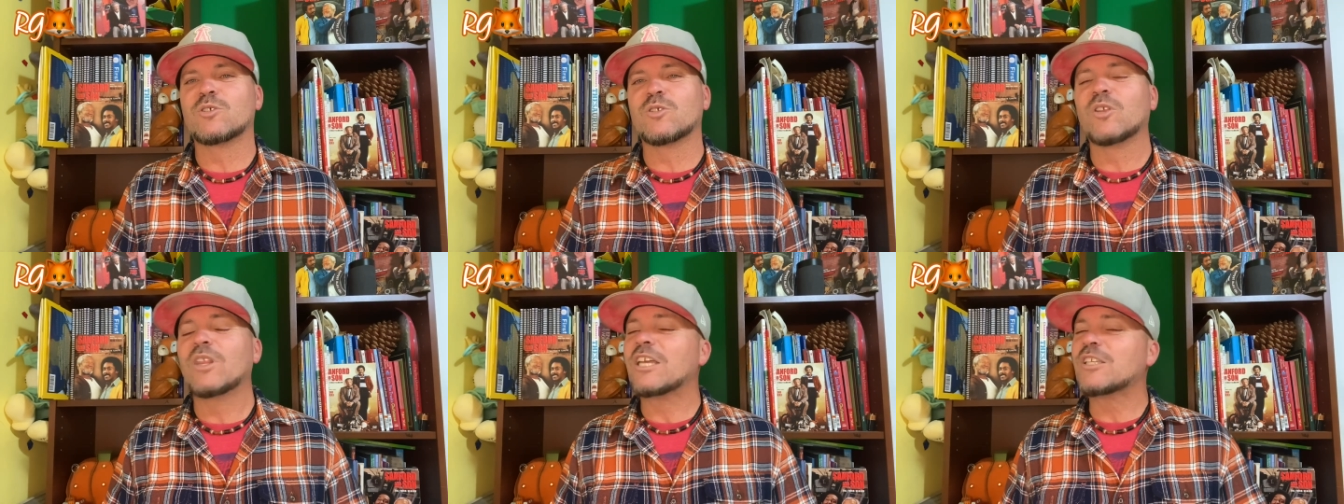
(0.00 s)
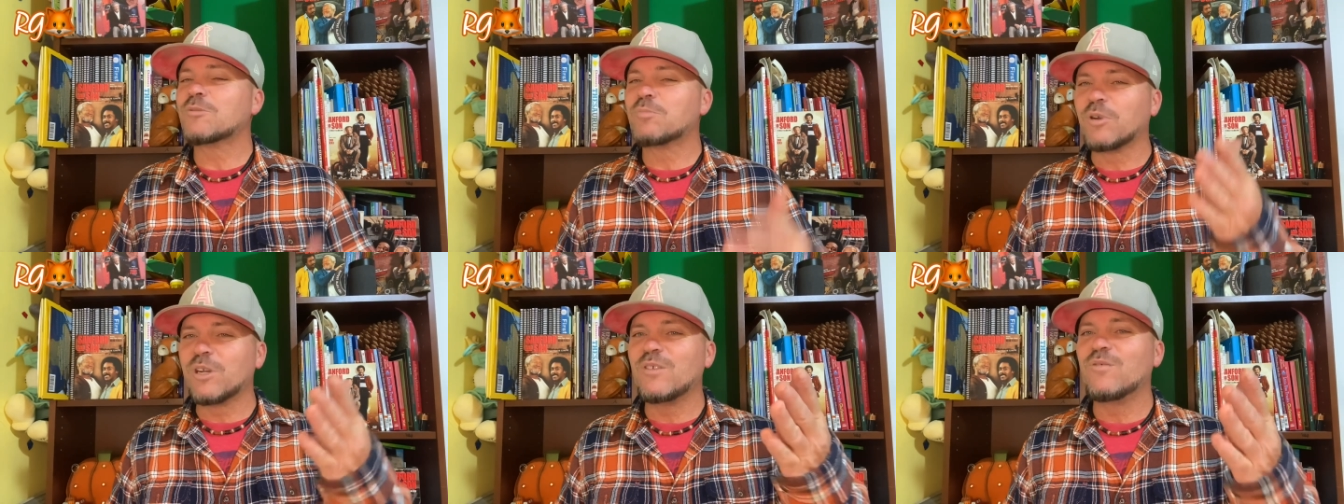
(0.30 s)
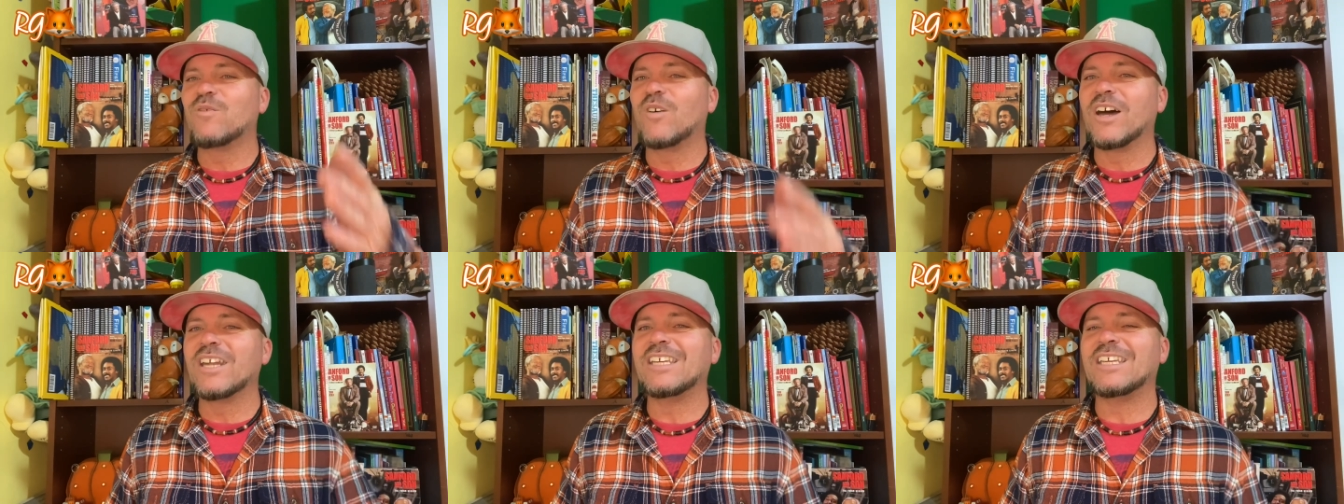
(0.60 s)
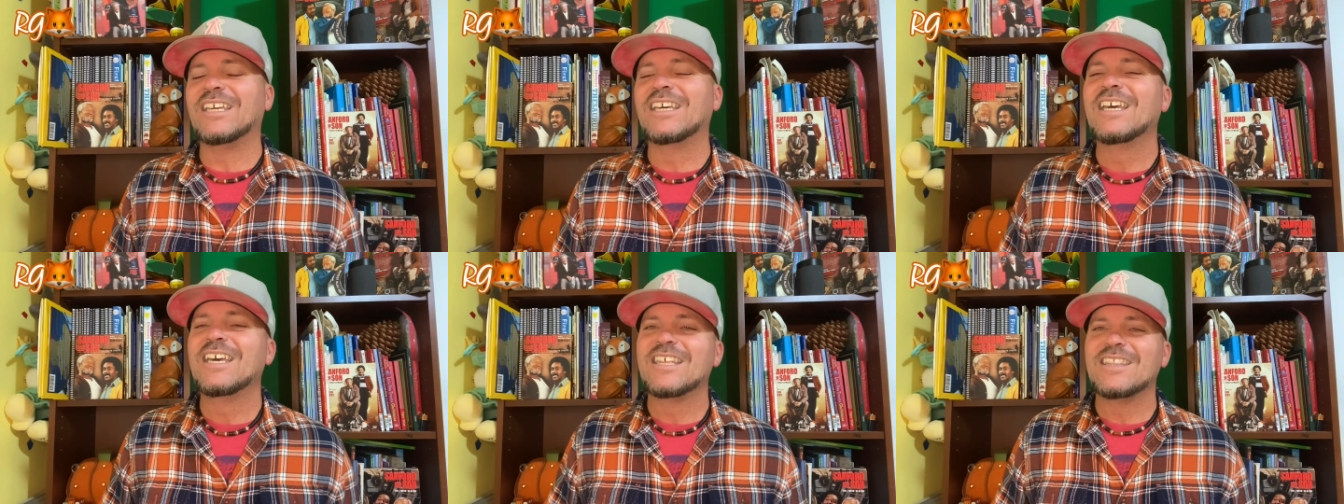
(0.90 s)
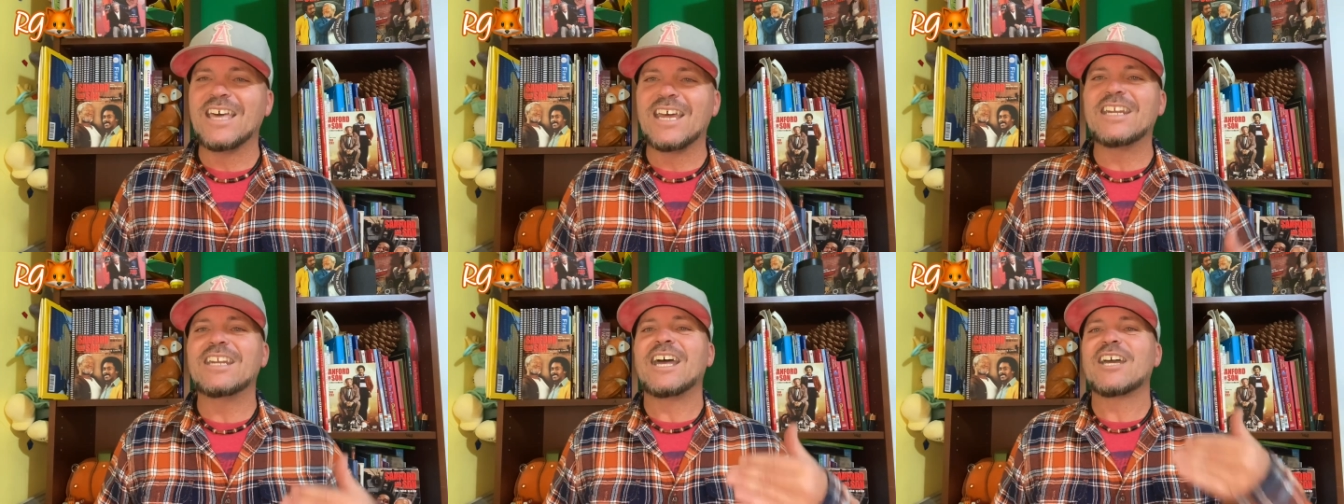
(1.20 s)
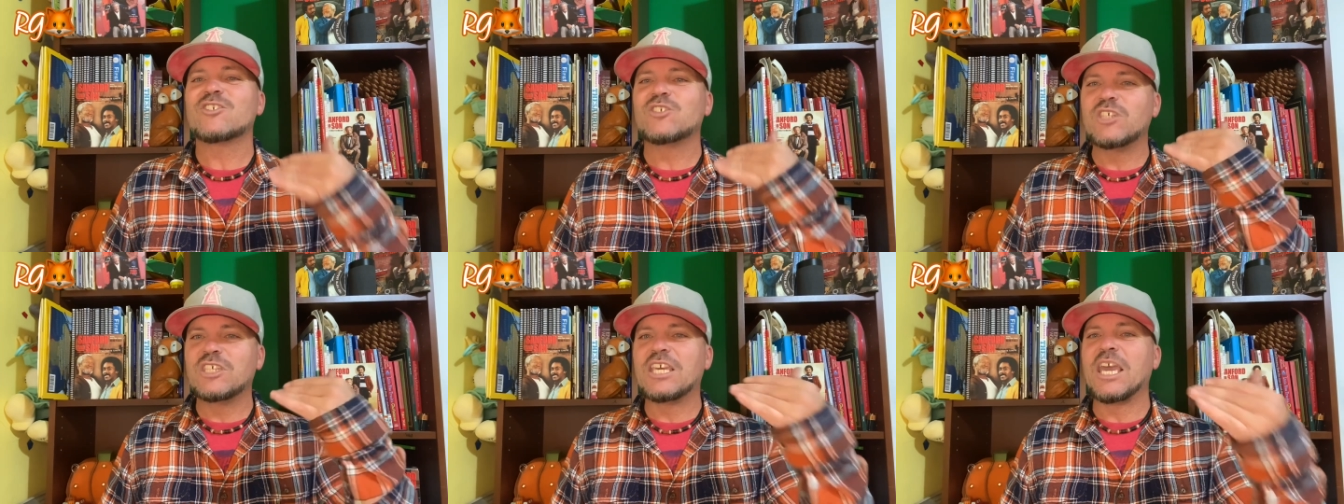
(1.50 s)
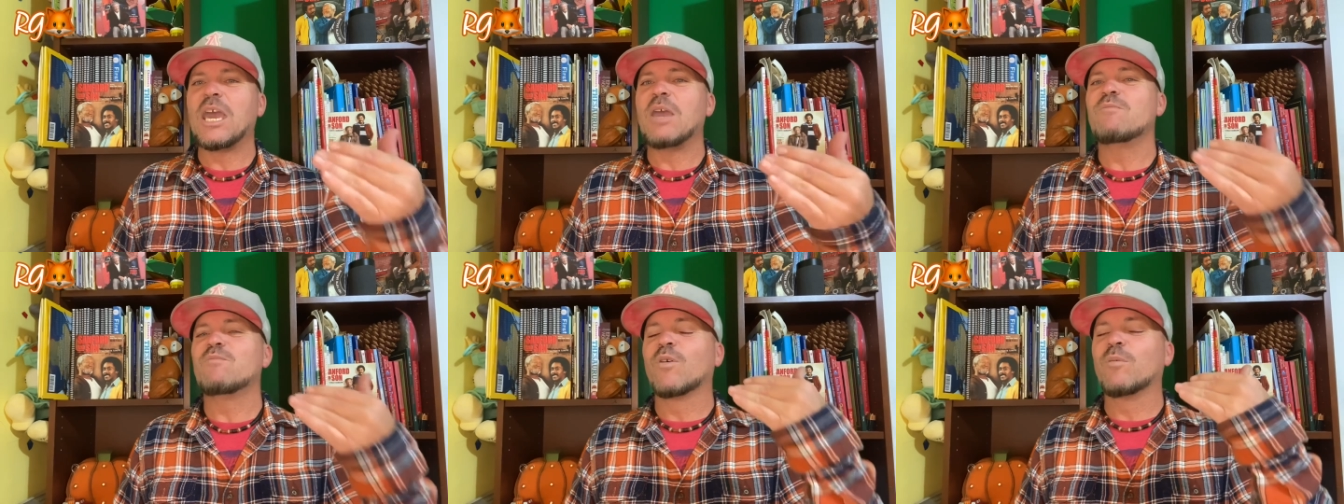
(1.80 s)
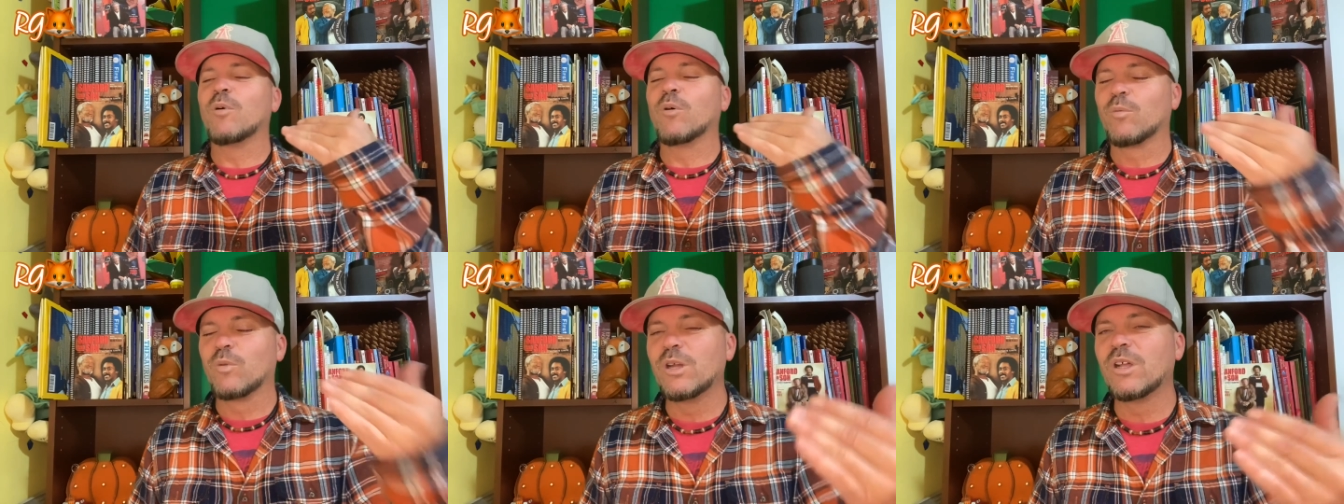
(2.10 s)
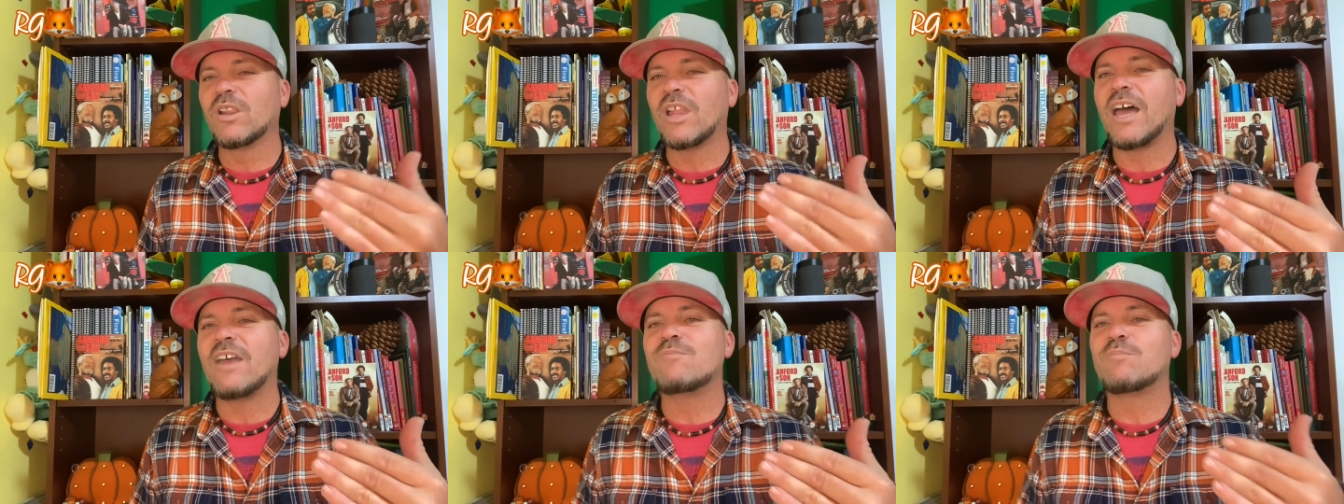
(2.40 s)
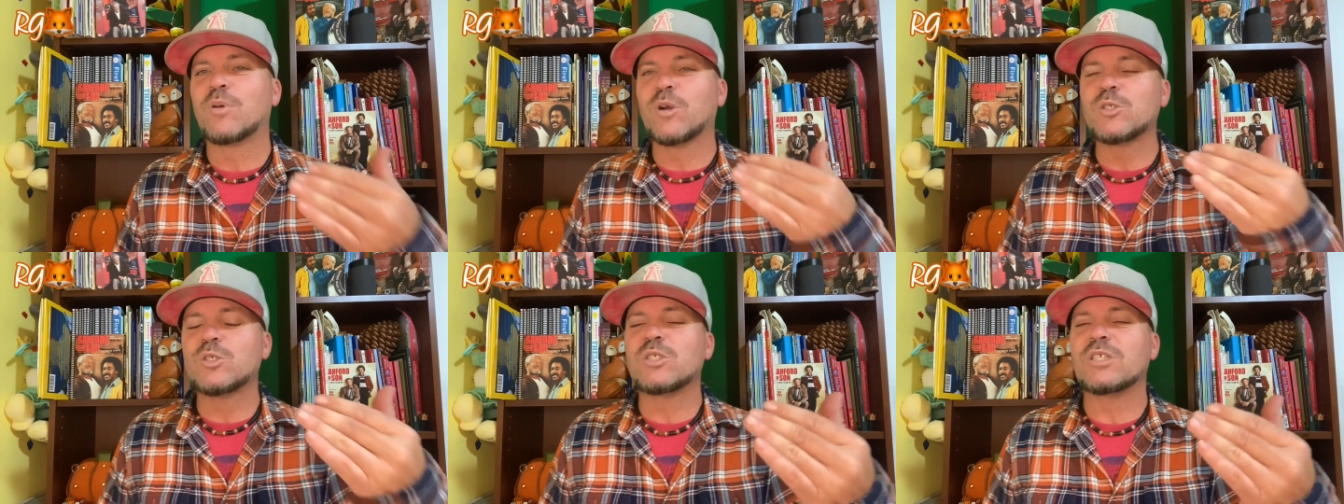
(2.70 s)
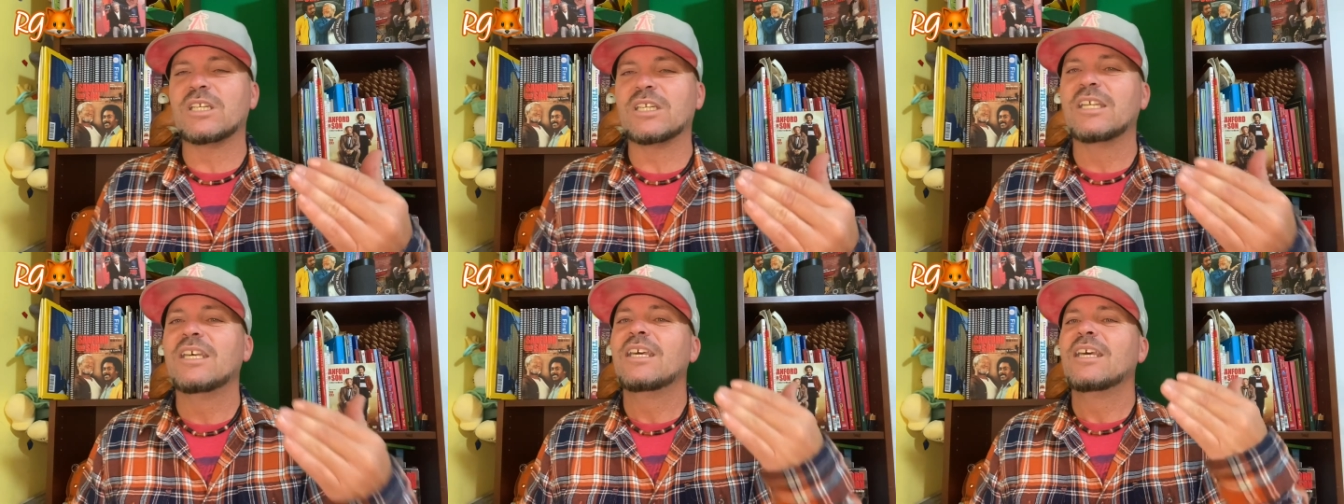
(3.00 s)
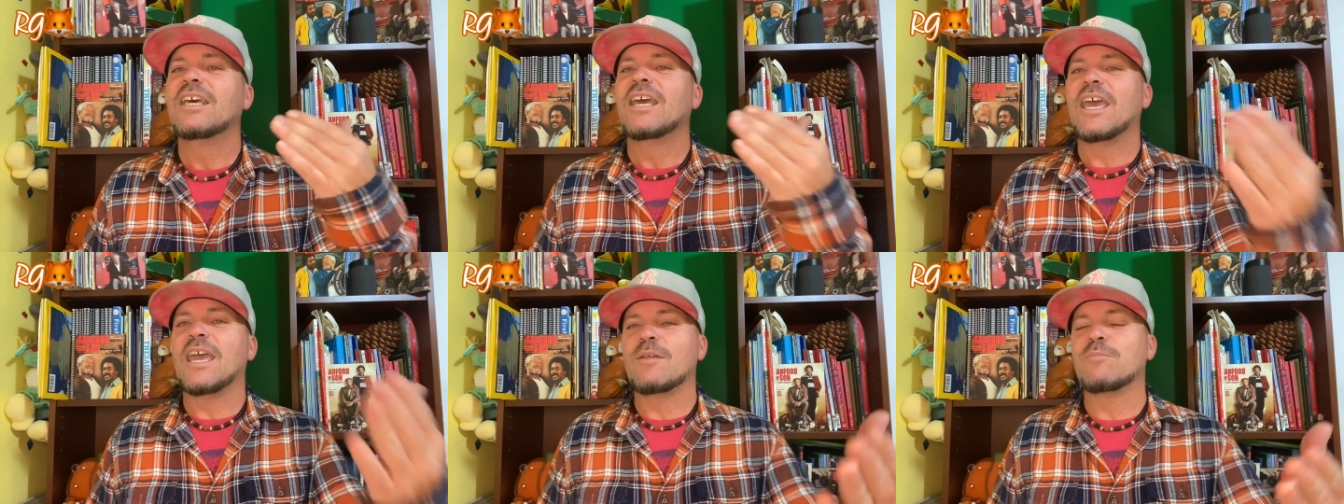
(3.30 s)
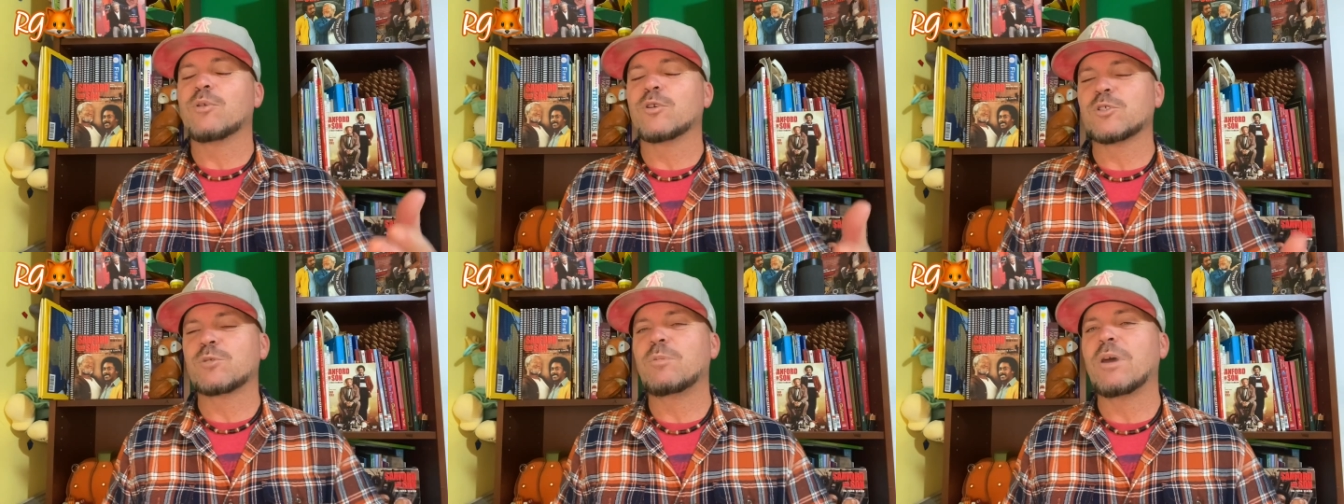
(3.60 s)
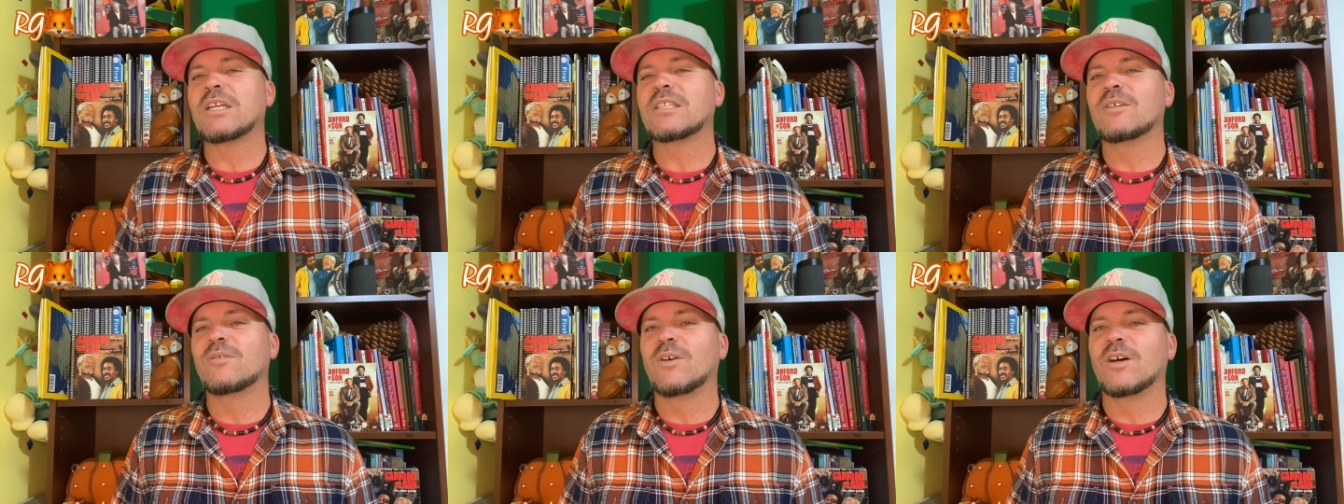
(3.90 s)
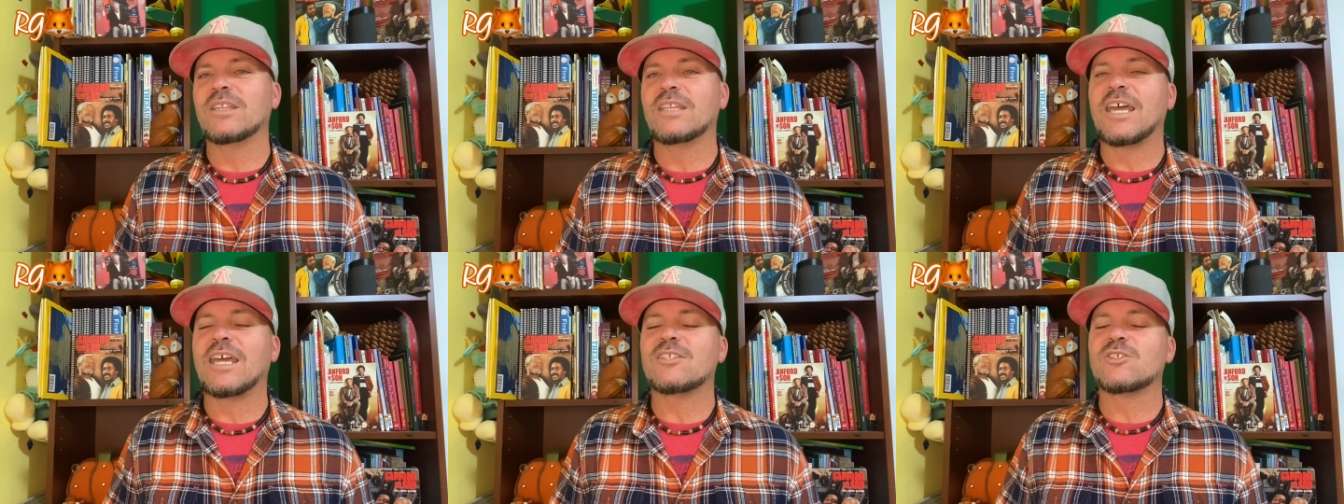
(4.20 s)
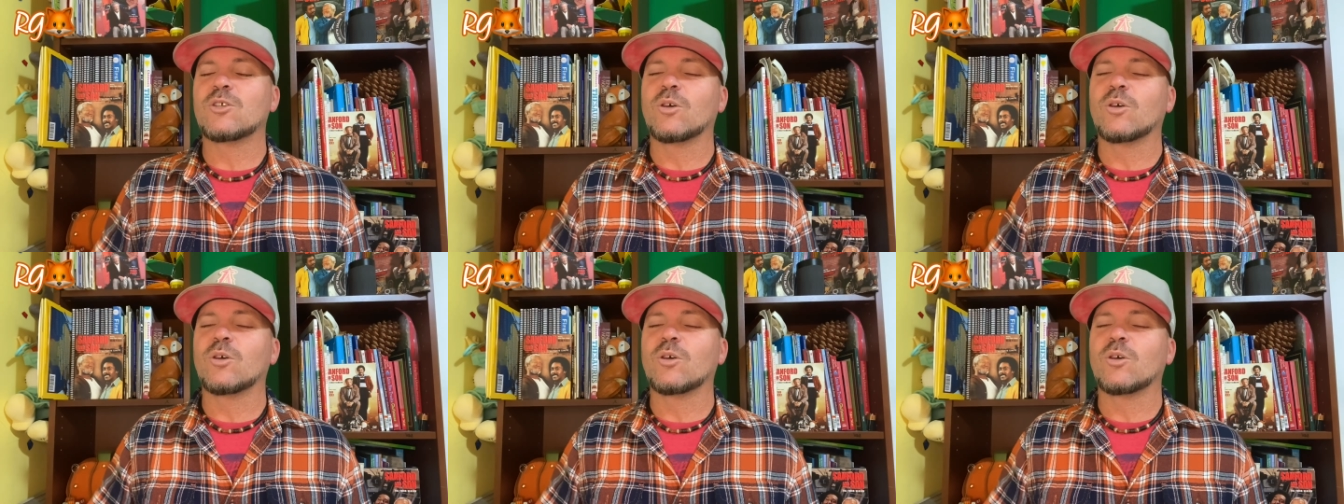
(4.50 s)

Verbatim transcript: So that's pretty funny that it actually came from a real life person and perspective on that.